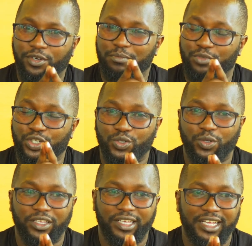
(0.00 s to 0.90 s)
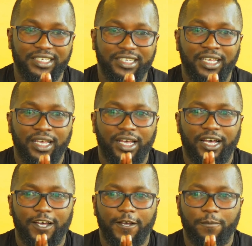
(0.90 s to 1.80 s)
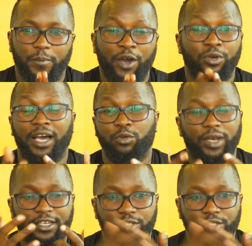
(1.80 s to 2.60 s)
I'm sure that I would like